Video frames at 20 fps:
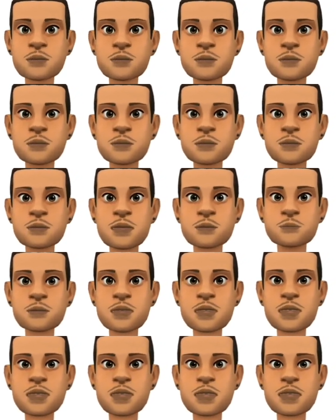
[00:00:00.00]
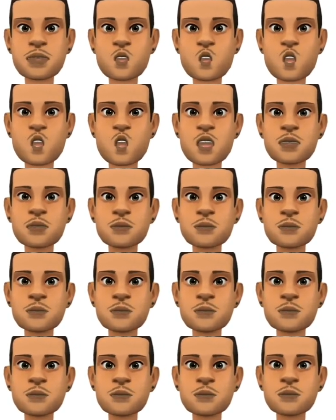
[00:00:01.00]
How did they do it?
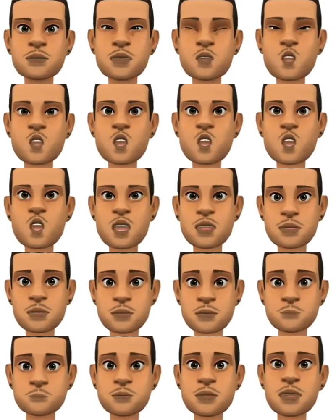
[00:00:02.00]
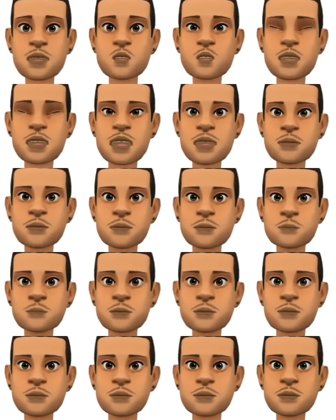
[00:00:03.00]
Well, innovation,
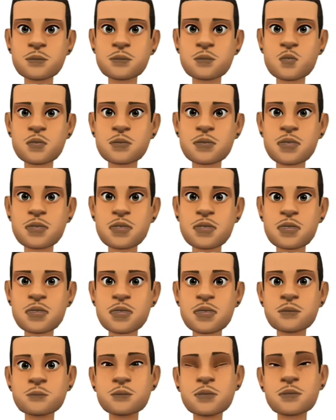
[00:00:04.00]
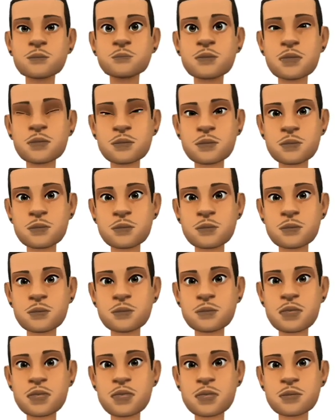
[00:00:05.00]
economic reforms,
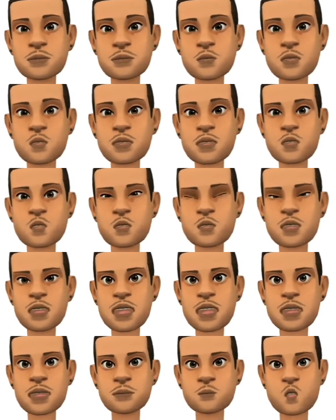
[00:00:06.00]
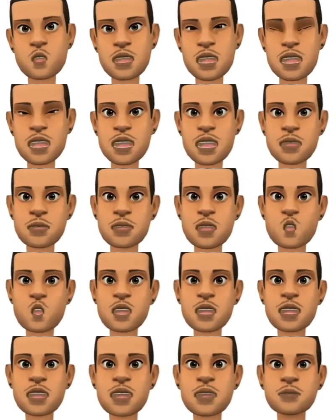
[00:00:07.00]
and a strong anti-corruption
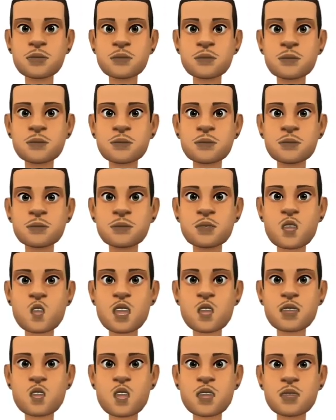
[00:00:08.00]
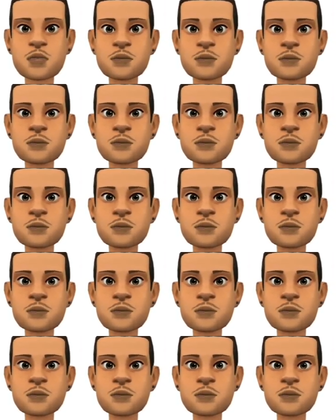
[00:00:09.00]
drive are amongst